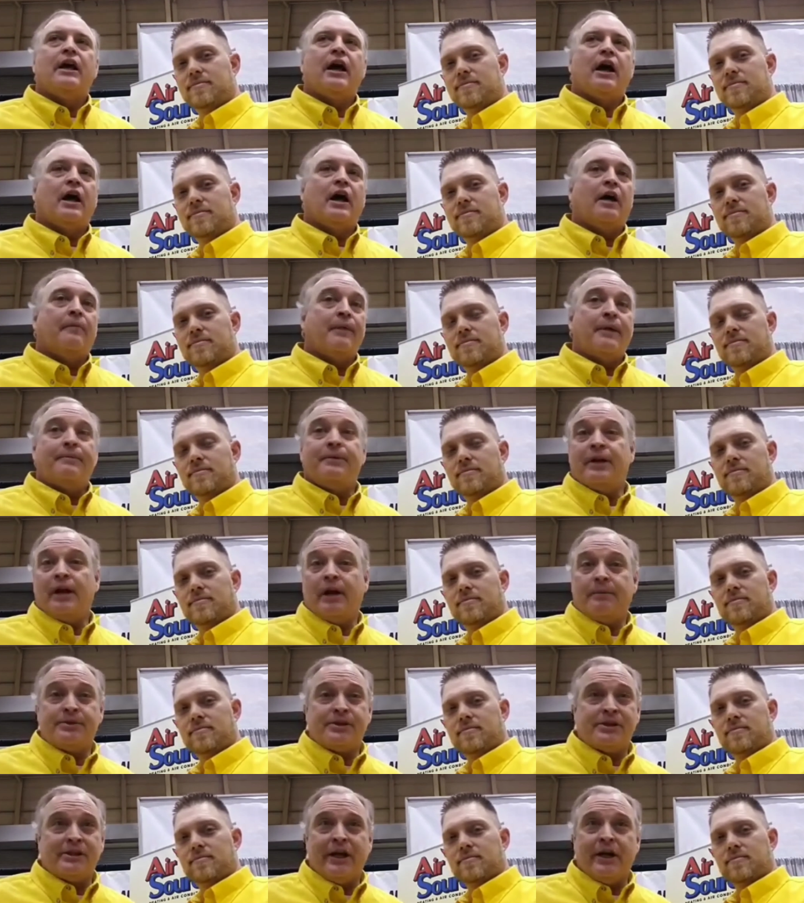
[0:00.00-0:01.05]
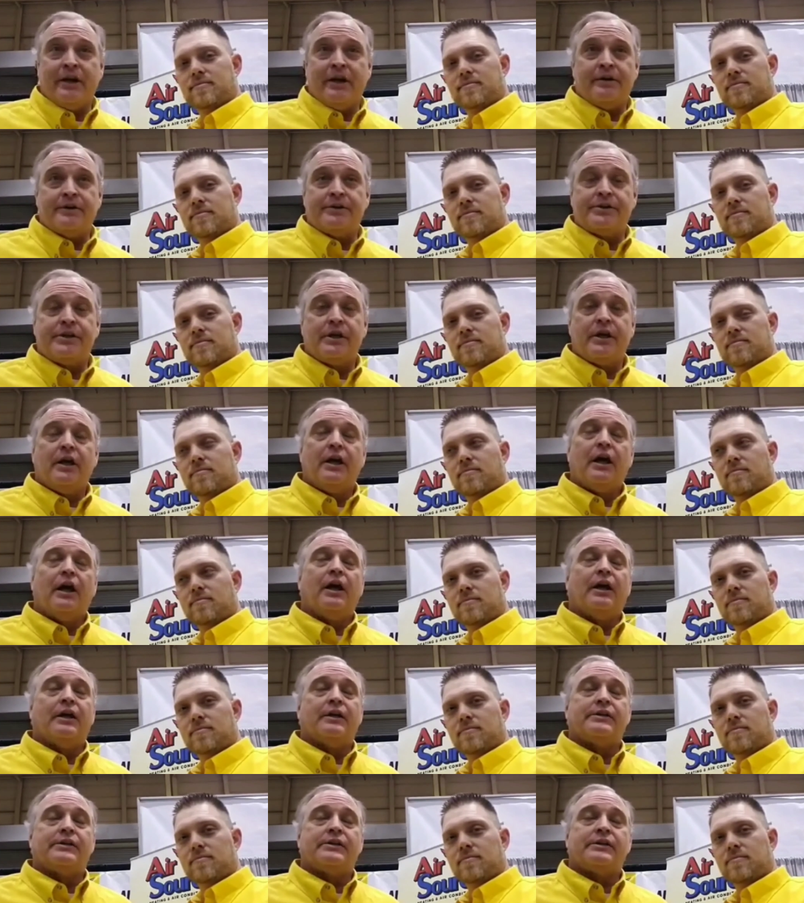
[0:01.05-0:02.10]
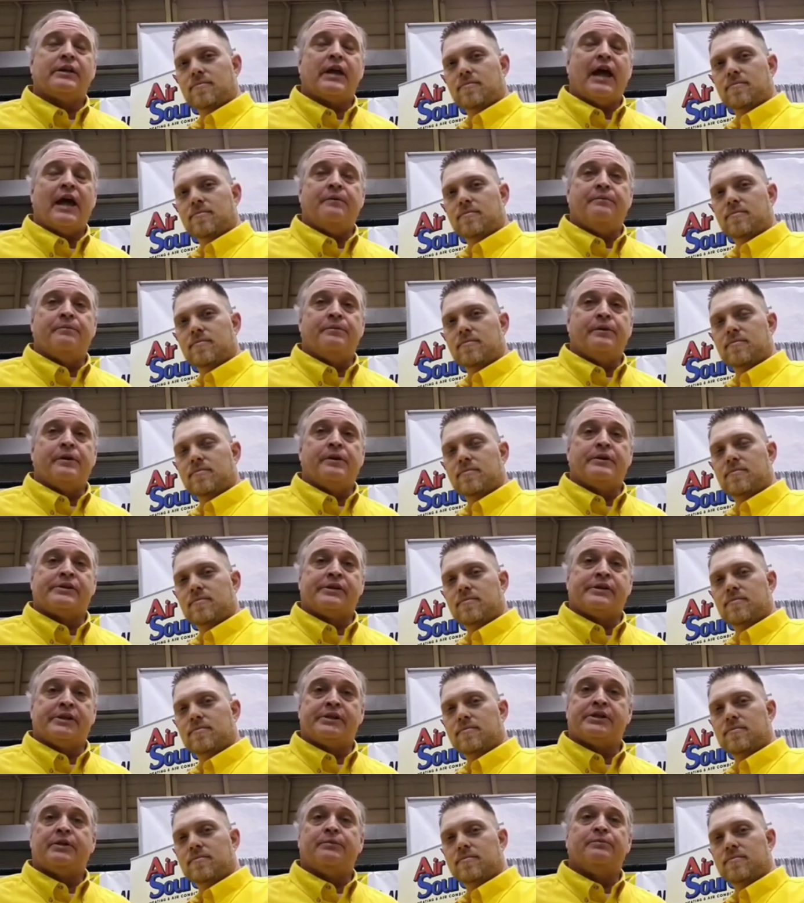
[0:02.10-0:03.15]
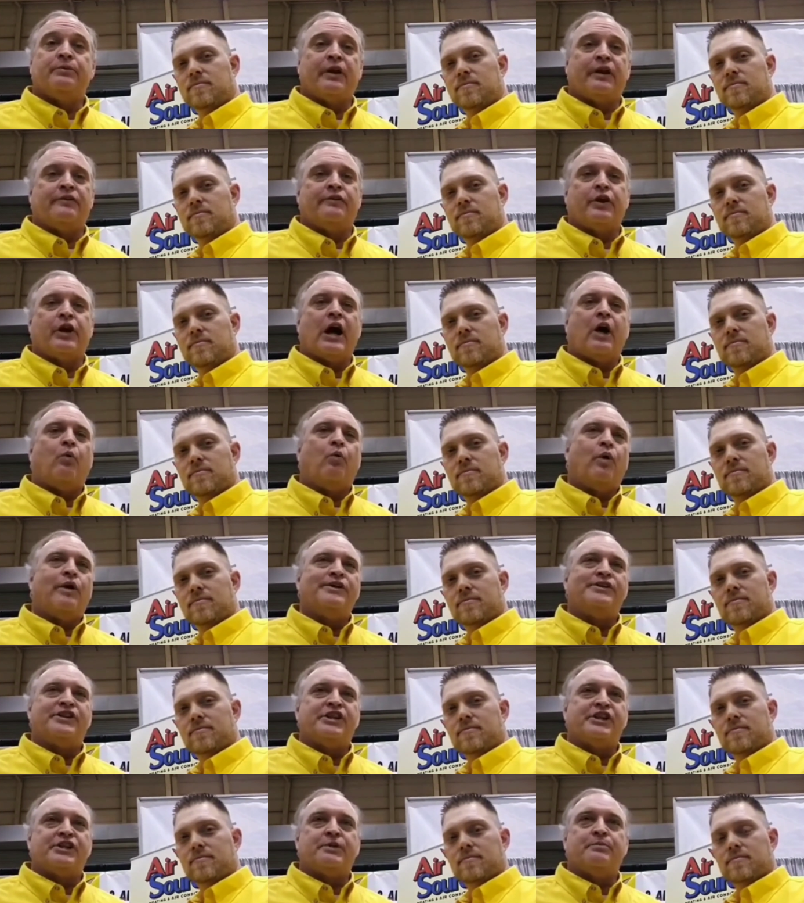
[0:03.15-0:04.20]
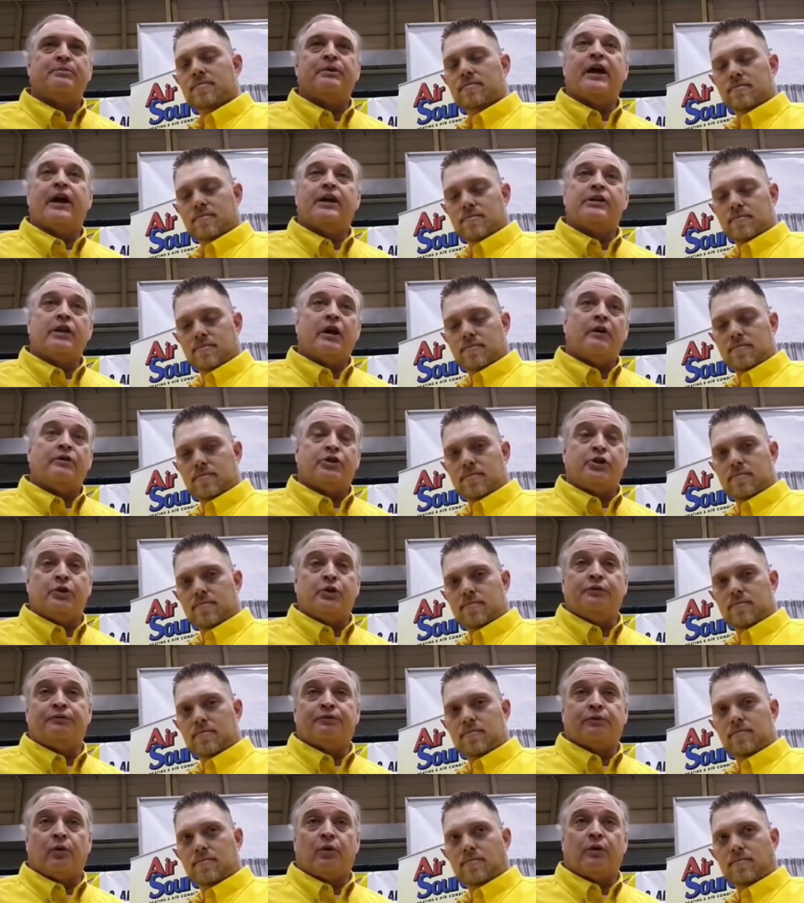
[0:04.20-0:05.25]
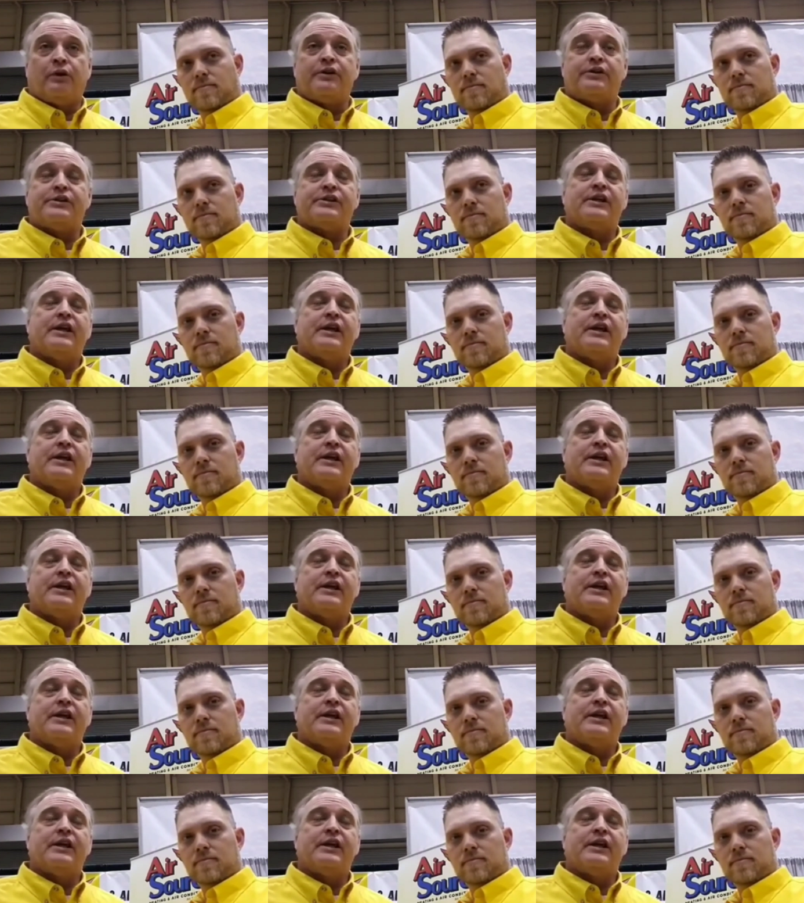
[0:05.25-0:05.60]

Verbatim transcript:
Speaker 1: Uh, maybe an upstairs uh, system. You got one system, you got two floors.